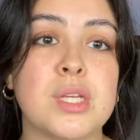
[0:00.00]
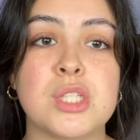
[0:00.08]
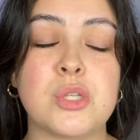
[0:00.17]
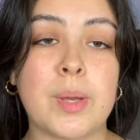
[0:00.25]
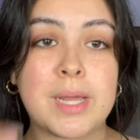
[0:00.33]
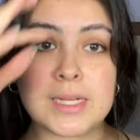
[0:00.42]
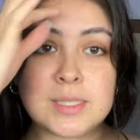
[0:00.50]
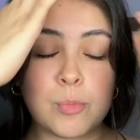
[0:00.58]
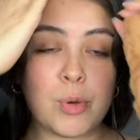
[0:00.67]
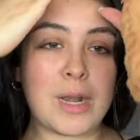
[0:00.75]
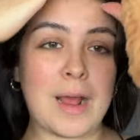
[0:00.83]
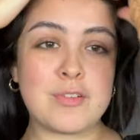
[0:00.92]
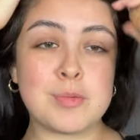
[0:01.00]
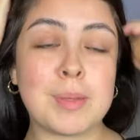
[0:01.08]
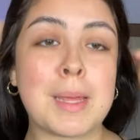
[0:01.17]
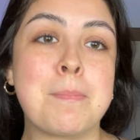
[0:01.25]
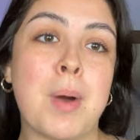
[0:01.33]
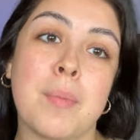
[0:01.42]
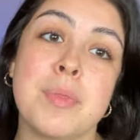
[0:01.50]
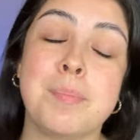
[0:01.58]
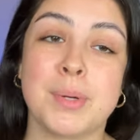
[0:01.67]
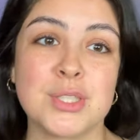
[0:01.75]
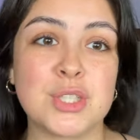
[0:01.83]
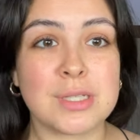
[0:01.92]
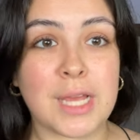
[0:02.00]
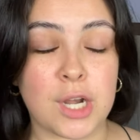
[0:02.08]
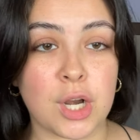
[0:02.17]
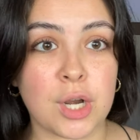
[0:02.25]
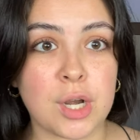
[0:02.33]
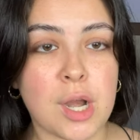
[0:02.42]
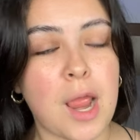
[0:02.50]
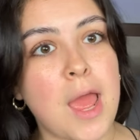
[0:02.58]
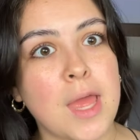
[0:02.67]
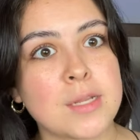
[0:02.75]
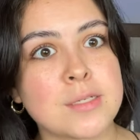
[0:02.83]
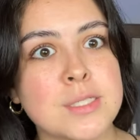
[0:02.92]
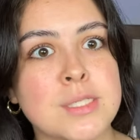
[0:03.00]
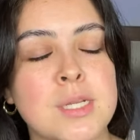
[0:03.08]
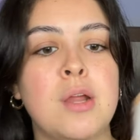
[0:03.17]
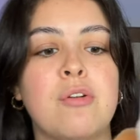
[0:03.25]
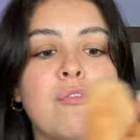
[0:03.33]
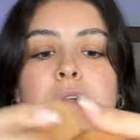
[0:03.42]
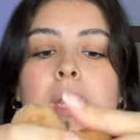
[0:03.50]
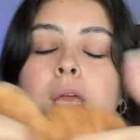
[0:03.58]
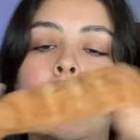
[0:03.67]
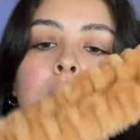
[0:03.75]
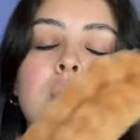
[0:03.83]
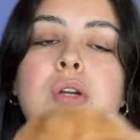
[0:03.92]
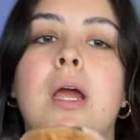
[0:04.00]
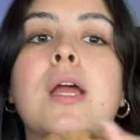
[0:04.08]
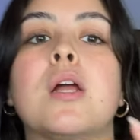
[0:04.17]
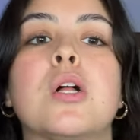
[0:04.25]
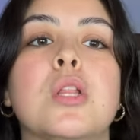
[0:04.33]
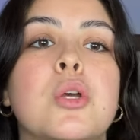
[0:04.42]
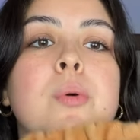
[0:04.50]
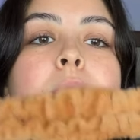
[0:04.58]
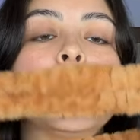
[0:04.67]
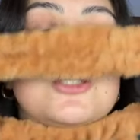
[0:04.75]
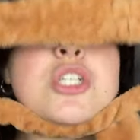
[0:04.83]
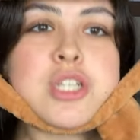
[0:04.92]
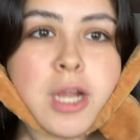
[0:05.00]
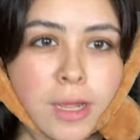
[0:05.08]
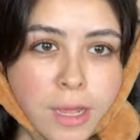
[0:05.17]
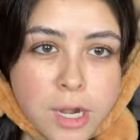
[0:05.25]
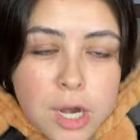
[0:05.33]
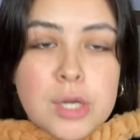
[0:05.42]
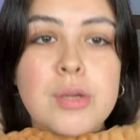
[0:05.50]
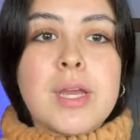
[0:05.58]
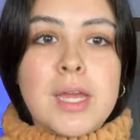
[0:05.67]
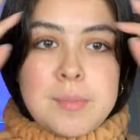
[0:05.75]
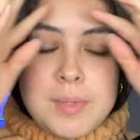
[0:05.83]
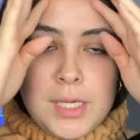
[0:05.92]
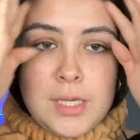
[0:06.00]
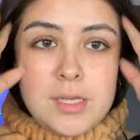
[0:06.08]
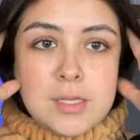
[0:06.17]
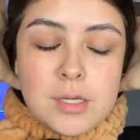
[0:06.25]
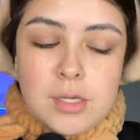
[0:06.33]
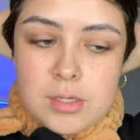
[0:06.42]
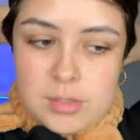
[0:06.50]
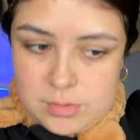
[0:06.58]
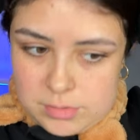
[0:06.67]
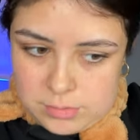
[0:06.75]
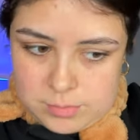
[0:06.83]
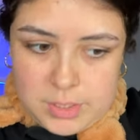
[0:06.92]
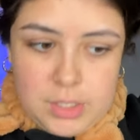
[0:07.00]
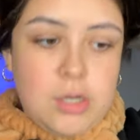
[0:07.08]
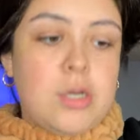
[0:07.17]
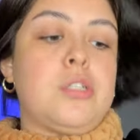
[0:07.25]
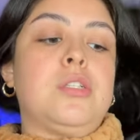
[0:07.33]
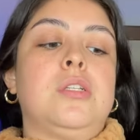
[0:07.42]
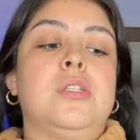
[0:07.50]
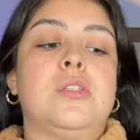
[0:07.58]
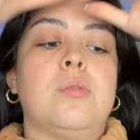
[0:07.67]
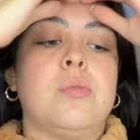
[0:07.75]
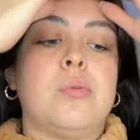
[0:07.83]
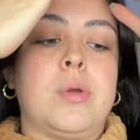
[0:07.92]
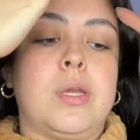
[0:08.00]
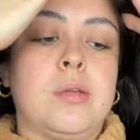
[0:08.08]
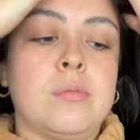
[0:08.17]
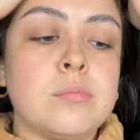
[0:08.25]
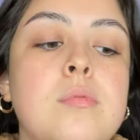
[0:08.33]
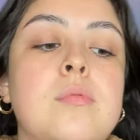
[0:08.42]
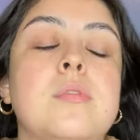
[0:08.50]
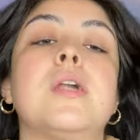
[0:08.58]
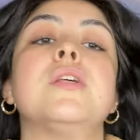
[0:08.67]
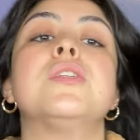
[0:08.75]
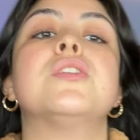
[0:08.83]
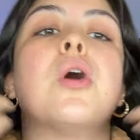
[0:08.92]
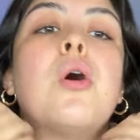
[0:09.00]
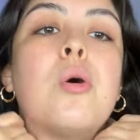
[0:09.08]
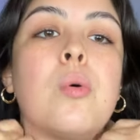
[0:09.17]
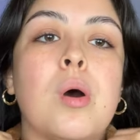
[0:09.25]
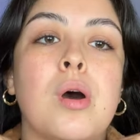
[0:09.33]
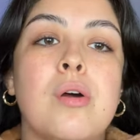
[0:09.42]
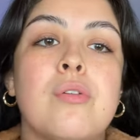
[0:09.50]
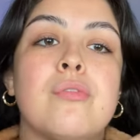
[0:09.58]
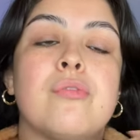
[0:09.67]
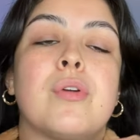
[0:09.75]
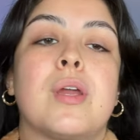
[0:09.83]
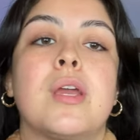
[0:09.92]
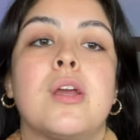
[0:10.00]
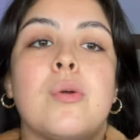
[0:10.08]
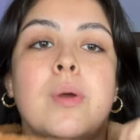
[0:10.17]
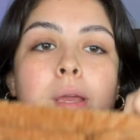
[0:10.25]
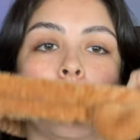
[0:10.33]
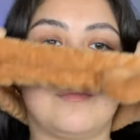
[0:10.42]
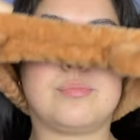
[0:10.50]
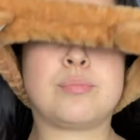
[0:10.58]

So I guess I'm going to have to play Bob the Builder later and freaking try and glue it shut. Are you kidding me? Oh my gosh, that's so annoying. That is so freaking annoying.